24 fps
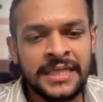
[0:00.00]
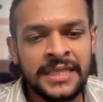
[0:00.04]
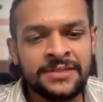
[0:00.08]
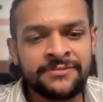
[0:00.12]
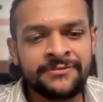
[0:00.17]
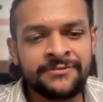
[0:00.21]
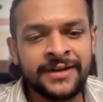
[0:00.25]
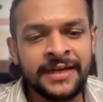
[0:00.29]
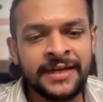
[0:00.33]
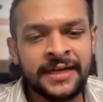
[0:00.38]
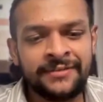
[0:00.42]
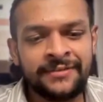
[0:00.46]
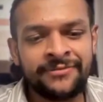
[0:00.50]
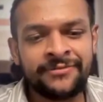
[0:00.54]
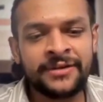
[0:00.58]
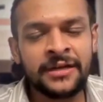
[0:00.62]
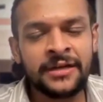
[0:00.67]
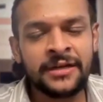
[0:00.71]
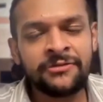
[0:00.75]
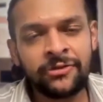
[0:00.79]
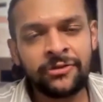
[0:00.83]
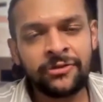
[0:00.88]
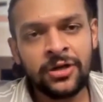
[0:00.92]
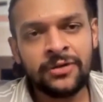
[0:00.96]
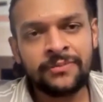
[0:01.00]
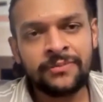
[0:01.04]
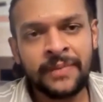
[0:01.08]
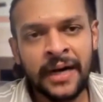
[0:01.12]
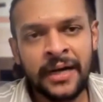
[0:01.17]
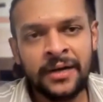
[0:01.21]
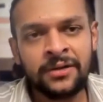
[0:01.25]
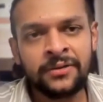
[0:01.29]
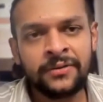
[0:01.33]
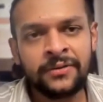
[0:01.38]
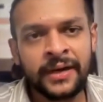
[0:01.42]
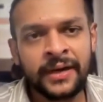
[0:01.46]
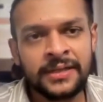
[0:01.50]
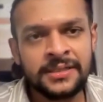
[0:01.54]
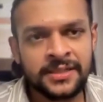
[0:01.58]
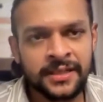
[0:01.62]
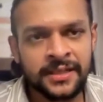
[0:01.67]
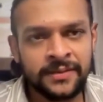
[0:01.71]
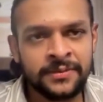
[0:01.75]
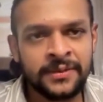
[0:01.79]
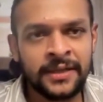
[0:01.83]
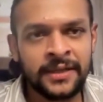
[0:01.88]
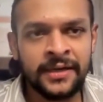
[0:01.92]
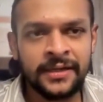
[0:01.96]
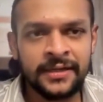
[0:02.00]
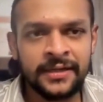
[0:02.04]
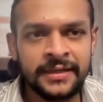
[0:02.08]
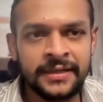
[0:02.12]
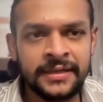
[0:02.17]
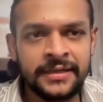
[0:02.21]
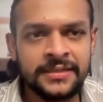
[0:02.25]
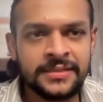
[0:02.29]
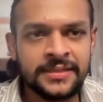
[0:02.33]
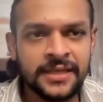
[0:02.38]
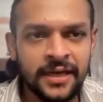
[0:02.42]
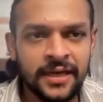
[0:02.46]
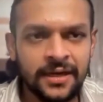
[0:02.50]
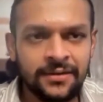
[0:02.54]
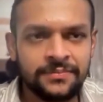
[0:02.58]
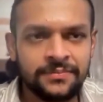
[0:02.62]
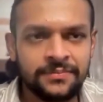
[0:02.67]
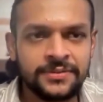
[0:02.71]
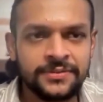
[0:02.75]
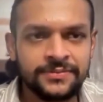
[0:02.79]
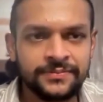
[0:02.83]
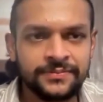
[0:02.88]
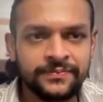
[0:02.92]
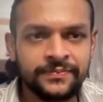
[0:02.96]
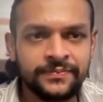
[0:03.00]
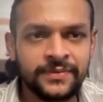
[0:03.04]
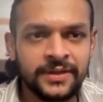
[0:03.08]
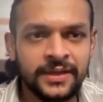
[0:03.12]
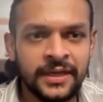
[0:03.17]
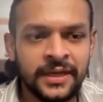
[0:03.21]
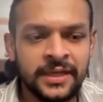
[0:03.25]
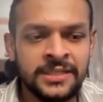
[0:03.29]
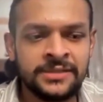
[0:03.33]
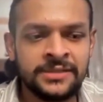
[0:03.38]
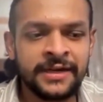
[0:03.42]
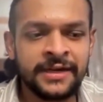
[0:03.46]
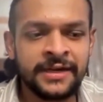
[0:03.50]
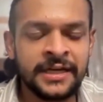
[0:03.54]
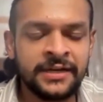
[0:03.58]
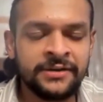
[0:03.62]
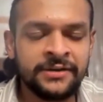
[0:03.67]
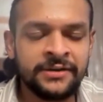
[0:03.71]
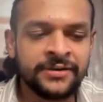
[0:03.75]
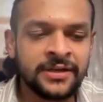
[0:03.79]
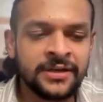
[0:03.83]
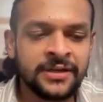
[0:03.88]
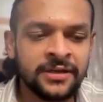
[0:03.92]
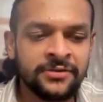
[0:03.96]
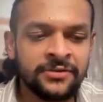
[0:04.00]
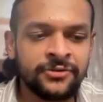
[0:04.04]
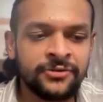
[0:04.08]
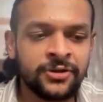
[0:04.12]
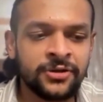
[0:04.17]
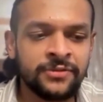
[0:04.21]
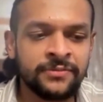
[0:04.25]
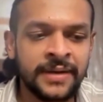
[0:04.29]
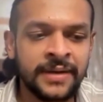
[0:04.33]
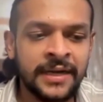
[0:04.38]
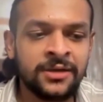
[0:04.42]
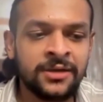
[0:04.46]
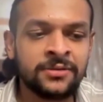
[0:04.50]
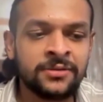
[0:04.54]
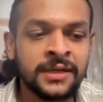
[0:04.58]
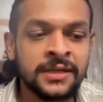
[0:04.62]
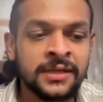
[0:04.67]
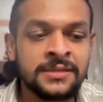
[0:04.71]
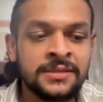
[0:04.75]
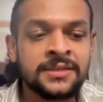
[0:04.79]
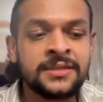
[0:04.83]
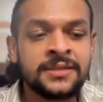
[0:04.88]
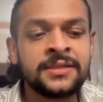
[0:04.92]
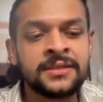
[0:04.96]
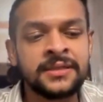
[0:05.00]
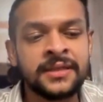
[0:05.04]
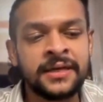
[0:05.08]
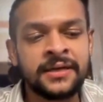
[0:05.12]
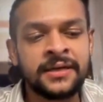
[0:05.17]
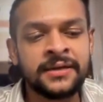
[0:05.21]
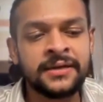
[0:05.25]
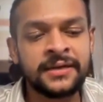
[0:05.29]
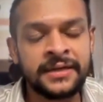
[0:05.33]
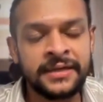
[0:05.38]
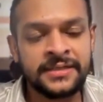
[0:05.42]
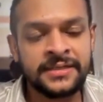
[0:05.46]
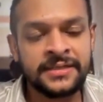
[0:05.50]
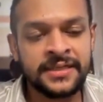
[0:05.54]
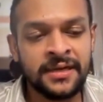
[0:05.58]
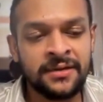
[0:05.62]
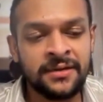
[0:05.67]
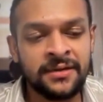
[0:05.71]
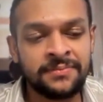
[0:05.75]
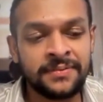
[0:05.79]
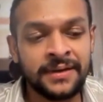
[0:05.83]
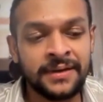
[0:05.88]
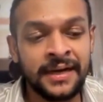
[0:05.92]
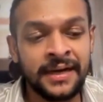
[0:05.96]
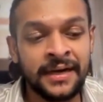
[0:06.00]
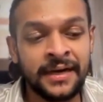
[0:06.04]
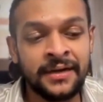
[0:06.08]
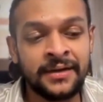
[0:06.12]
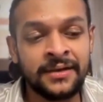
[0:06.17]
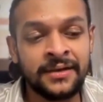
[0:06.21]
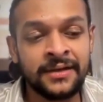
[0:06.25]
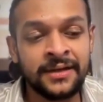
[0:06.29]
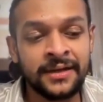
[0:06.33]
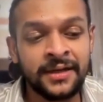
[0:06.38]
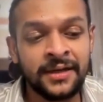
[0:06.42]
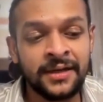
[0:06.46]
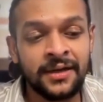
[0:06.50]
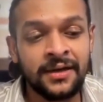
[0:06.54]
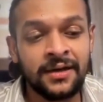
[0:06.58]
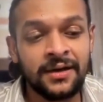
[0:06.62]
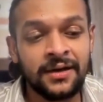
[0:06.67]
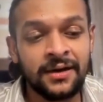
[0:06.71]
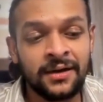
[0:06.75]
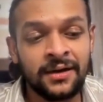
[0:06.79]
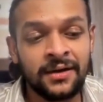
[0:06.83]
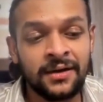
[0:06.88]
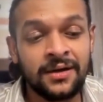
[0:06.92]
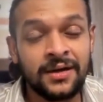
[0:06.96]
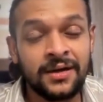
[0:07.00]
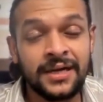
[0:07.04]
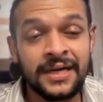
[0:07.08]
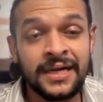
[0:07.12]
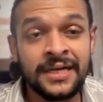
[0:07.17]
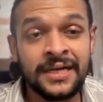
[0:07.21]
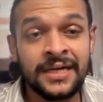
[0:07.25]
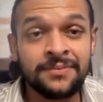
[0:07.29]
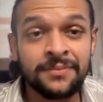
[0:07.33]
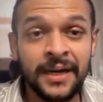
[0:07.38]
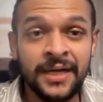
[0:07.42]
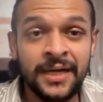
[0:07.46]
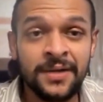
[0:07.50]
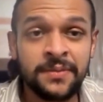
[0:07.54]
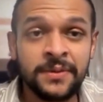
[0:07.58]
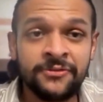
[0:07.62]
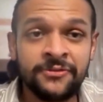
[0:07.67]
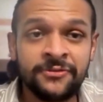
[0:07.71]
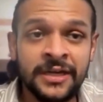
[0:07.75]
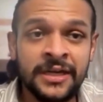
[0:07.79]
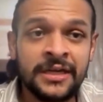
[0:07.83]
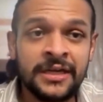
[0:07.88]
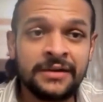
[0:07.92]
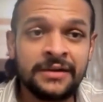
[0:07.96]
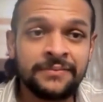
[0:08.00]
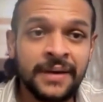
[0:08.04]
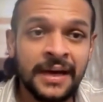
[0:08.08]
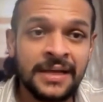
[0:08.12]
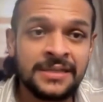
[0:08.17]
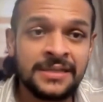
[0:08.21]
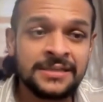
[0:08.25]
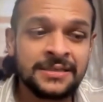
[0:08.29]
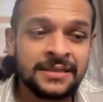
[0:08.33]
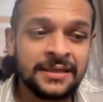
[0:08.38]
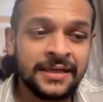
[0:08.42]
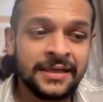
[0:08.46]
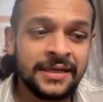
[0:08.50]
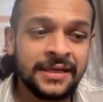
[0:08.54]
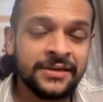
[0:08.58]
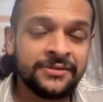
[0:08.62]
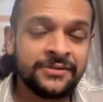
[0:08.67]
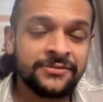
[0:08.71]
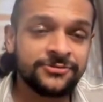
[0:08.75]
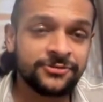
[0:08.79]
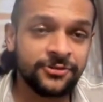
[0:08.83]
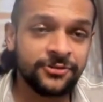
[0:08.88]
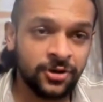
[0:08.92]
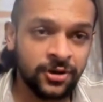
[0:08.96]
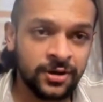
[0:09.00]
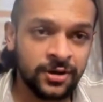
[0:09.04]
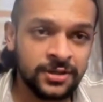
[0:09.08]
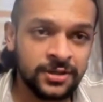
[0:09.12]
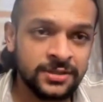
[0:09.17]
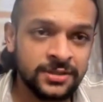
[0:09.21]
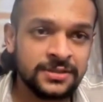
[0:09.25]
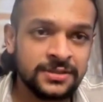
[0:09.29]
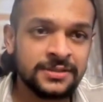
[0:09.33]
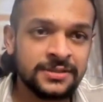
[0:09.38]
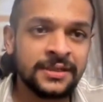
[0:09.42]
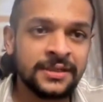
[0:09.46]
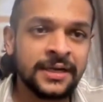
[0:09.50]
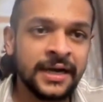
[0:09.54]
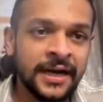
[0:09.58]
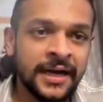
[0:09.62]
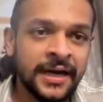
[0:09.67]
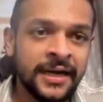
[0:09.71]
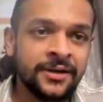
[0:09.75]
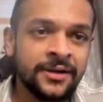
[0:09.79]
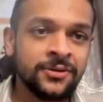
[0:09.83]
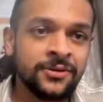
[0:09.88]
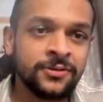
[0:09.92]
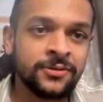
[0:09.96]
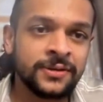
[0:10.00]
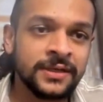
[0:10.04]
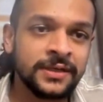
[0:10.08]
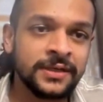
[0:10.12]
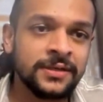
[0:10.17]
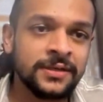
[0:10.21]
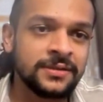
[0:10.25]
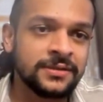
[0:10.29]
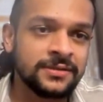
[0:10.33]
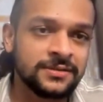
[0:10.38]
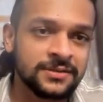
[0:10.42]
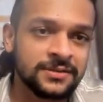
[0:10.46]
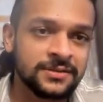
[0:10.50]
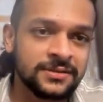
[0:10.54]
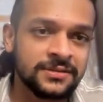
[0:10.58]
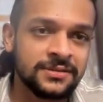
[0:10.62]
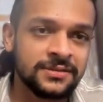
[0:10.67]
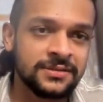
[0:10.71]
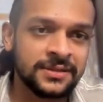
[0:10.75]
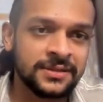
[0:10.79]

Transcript: it's very difficult for a man to accept that he needs help. It's very difficult for a man to consider that he needs help, and it might be very emasculating for the guy to hear